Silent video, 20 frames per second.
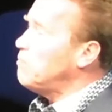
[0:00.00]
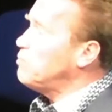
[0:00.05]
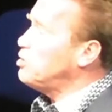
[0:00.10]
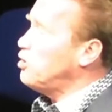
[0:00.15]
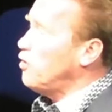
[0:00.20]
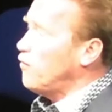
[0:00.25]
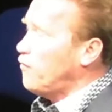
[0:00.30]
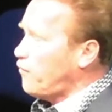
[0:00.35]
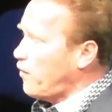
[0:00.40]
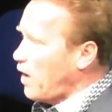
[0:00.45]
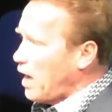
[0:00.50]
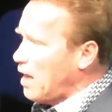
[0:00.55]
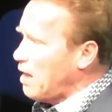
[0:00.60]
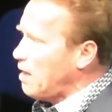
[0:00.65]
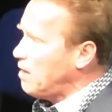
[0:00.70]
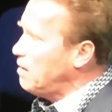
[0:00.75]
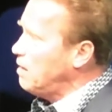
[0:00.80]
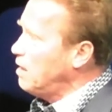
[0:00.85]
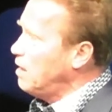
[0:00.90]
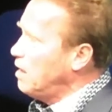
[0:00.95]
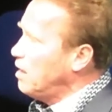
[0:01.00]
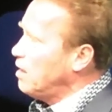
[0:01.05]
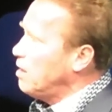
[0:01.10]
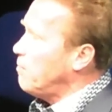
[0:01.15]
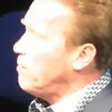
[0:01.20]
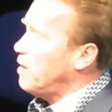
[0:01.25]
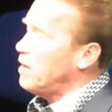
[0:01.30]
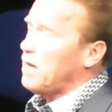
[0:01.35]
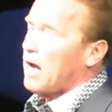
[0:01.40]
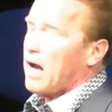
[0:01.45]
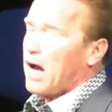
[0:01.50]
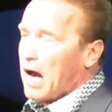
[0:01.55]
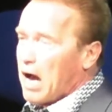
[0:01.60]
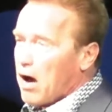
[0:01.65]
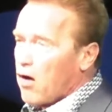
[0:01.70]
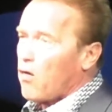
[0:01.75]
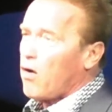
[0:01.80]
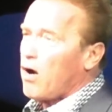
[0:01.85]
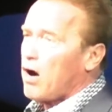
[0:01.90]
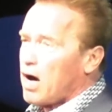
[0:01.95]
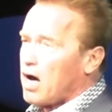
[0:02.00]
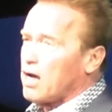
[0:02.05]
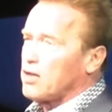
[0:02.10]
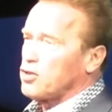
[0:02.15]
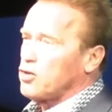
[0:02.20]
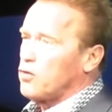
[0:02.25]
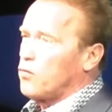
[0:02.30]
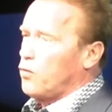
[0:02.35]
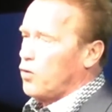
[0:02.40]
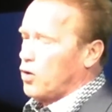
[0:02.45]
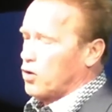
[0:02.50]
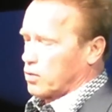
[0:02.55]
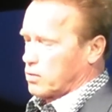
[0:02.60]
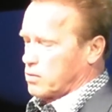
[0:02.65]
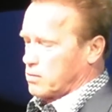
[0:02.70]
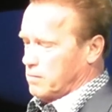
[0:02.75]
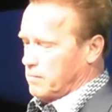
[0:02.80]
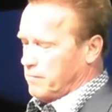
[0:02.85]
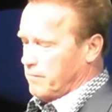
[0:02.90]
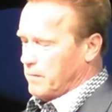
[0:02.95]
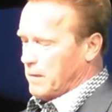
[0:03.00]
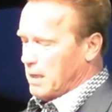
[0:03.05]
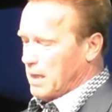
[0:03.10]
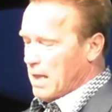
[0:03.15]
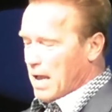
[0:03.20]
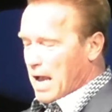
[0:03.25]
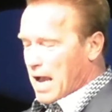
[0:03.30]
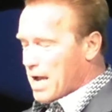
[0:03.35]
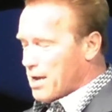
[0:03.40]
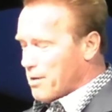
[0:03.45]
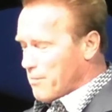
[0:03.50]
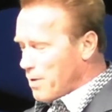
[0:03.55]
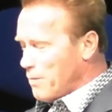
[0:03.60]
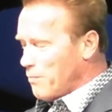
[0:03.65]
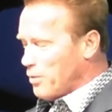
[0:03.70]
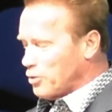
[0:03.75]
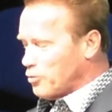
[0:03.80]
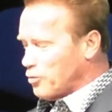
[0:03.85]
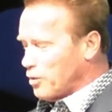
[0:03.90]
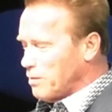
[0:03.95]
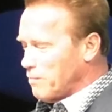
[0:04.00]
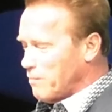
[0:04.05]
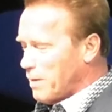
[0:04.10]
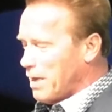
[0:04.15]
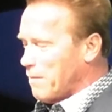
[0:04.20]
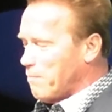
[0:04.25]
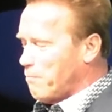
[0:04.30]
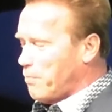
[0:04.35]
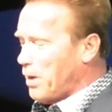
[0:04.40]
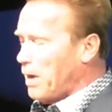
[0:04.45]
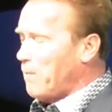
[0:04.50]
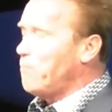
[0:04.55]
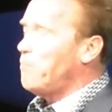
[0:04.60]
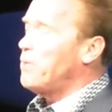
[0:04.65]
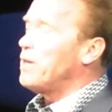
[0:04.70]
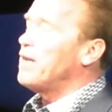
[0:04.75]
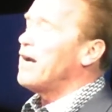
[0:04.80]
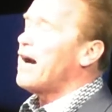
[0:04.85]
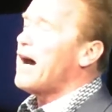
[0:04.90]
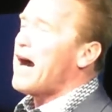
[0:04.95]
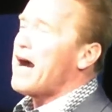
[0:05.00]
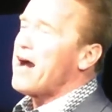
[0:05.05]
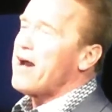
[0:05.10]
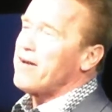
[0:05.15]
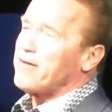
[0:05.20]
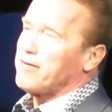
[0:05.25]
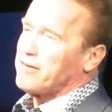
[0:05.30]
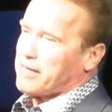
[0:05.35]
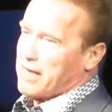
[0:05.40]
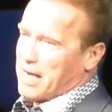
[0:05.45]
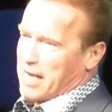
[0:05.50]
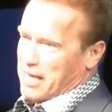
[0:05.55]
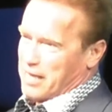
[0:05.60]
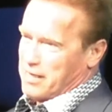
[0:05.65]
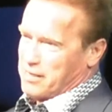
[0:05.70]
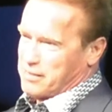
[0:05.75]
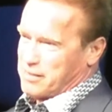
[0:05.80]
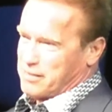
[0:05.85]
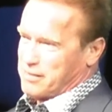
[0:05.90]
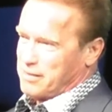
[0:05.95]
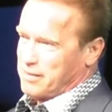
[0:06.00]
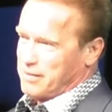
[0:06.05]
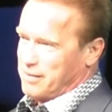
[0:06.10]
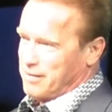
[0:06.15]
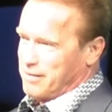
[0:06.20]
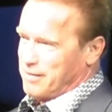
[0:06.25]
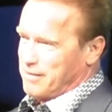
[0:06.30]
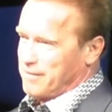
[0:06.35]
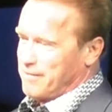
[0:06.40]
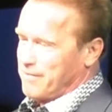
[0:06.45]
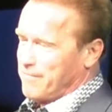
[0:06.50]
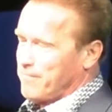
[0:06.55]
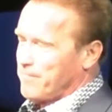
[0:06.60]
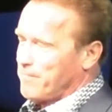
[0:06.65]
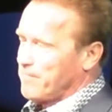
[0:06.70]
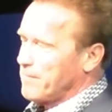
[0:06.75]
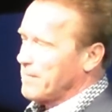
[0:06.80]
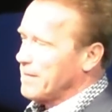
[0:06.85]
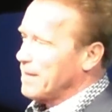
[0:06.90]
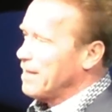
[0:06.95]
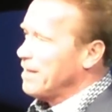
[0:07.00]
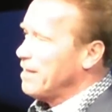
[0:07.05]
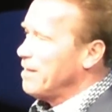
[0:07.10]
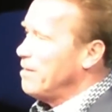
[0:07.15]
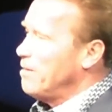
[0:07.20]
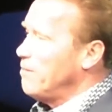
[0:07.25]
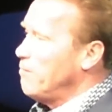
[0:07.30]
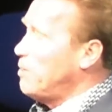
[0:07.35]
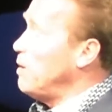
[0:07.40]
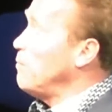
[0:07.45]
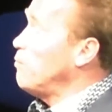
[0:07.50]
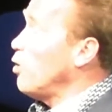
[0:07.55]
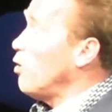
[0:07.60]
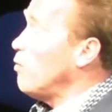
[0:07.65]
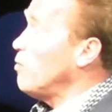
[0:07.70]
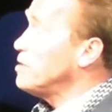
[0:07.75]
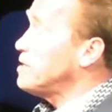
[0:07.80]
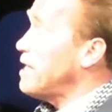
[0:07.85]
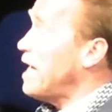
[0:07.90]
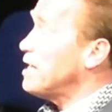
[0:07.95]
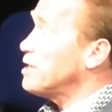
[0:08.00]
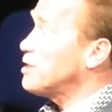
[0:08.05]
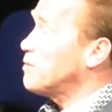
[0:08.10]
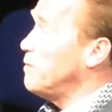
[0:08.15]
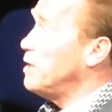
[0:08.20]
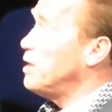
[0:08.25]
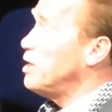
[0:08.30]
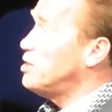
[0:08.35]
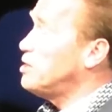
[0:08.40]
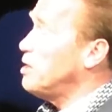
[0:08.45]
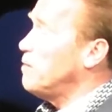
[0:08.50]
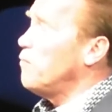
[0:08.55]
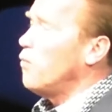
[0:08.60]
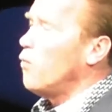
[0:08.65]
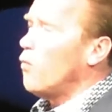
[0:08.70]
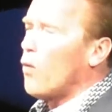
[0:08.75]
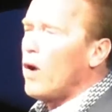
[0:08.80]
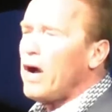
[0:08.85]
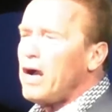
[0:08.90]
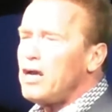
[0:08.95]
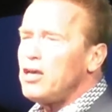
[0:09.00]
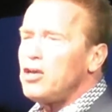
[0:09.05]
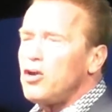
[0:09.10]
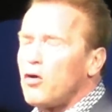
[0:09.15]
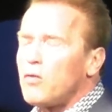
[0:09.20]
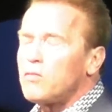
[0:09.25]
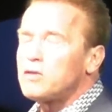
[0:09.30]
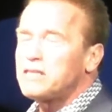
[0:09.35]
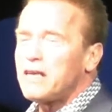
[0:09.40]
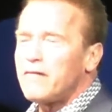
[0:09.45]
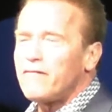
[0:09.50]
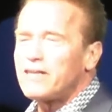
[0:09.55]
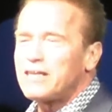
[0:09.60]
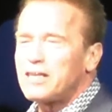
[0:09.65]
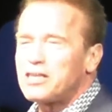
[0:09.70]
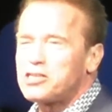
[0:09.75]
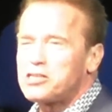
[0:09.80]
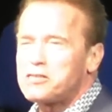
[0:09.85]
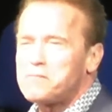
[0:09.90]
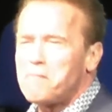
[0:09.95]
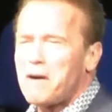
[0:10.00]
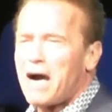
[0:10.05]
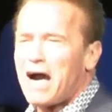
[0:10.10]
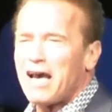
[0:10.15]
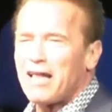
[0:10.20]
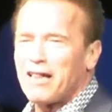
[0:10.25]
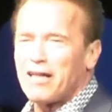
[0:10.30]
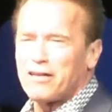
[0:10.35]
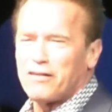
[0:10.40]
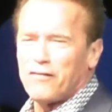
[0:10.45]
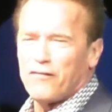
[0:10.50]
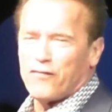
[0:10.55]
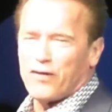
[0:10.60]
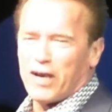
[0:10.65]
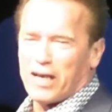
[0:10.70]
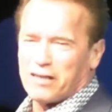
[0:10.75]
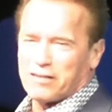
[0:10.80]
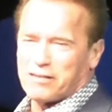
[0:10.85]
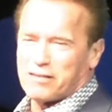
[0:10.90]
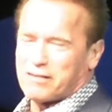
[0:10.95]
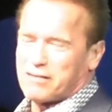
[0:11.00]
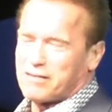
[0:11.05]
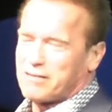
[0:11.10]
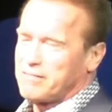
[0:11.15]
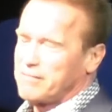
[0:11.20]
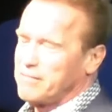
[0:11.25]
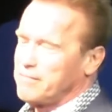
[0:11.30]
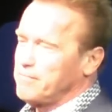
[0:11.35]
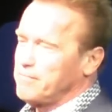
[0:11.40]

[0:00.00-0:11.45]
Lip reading: times you fail, no matter how hard you work. I remember during my pumping iron days, people always ask me in the gym, why are you always having this smile on the face?